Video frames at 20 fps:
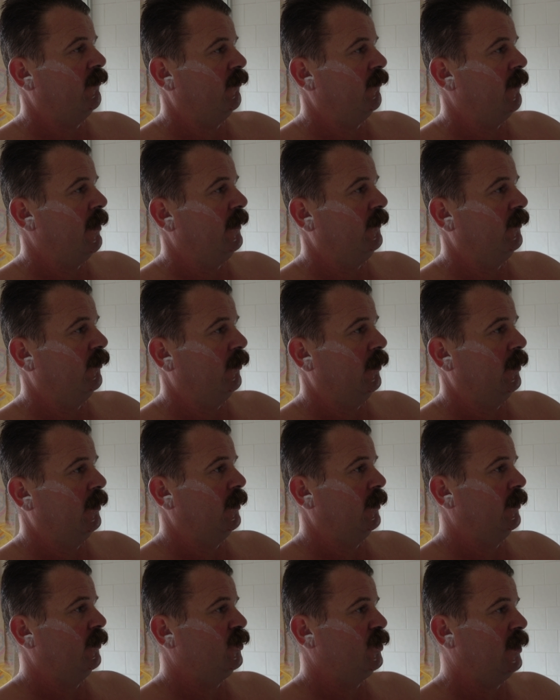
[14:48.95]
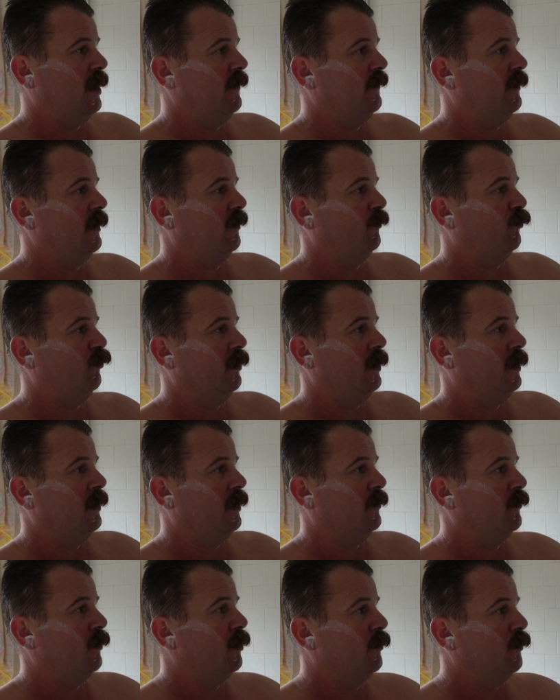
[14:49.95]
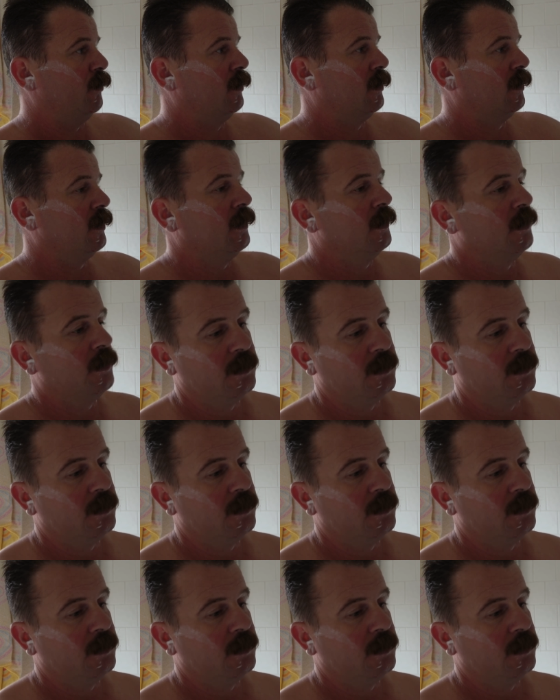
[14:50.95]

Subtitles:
razor shaving, that's brilliant in my book.